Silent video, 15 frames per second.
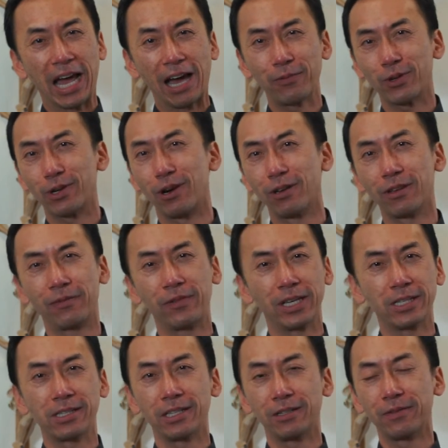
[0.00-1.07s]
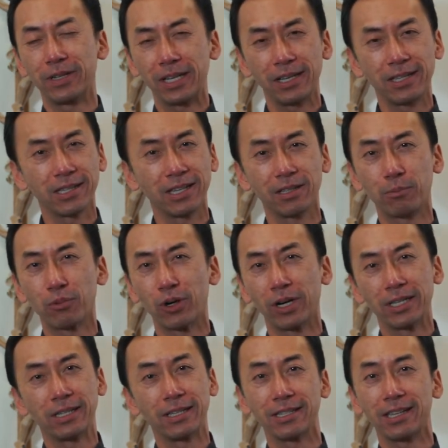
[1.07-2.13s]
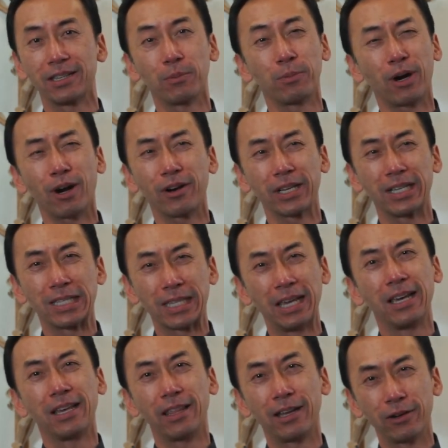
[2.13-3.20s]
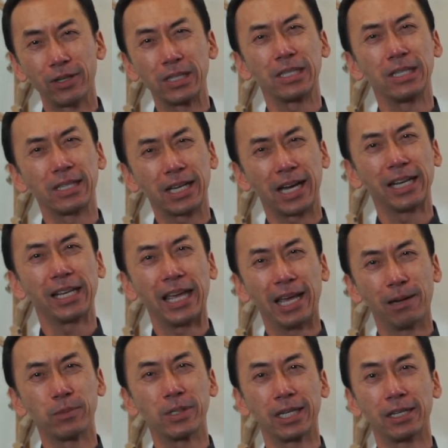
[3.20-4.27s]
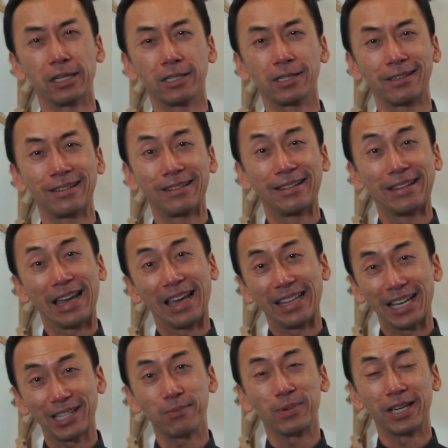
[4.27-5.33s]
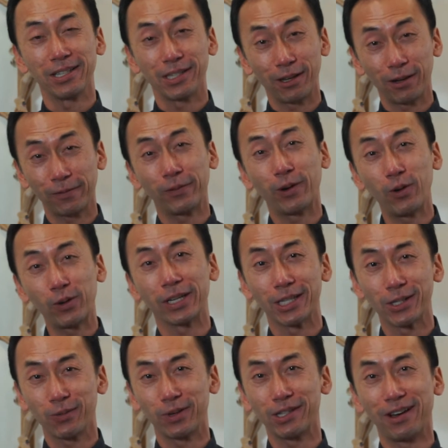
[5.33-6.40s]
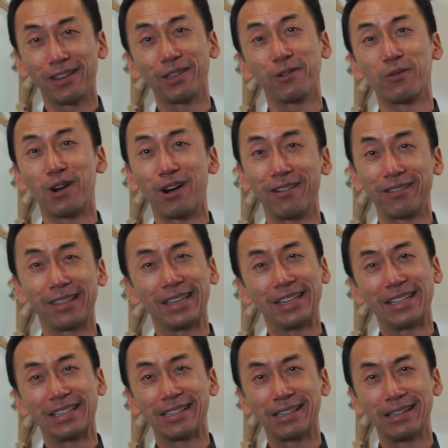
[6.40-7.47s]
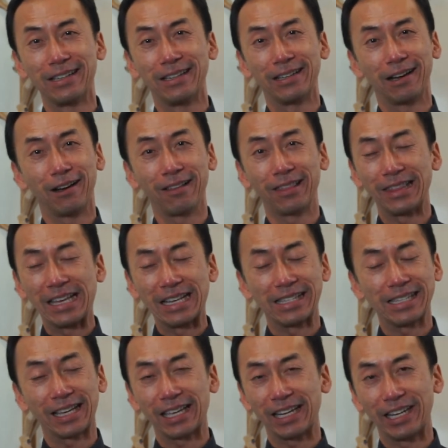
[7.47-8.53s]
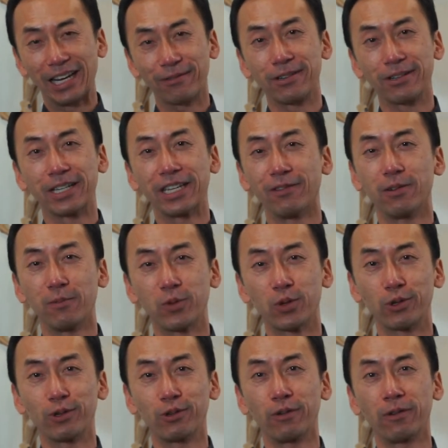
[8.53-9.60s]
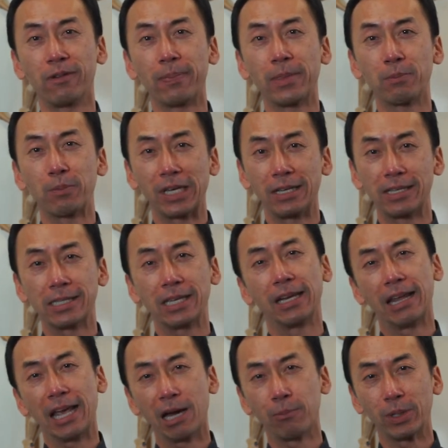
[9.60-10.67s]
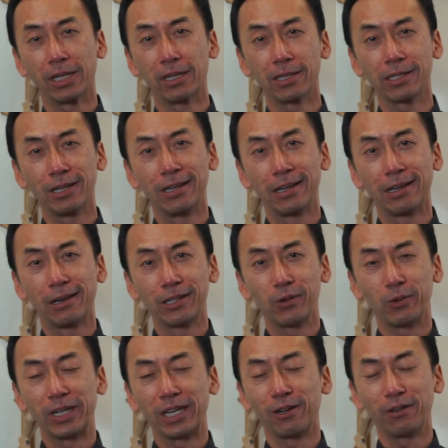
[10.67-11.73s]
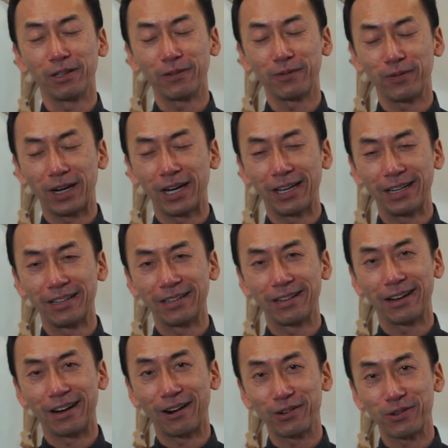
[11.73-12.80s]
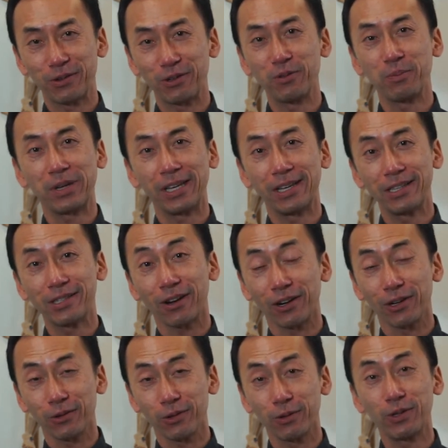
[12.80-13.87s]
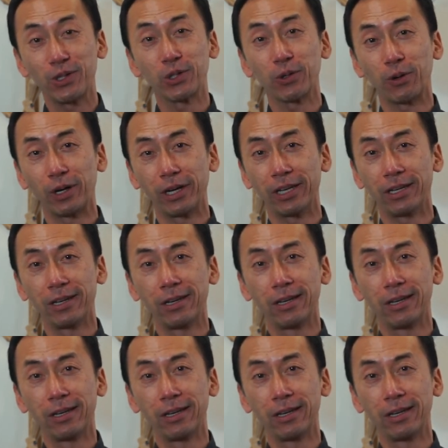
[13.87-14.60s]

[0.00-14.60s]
after all the festivities and the presents and the parties, there is this kind of emptiness. And that's because their focus was on the wrong things, on things that can never give them true peace and happiness. So we can only find our true peace, our true joy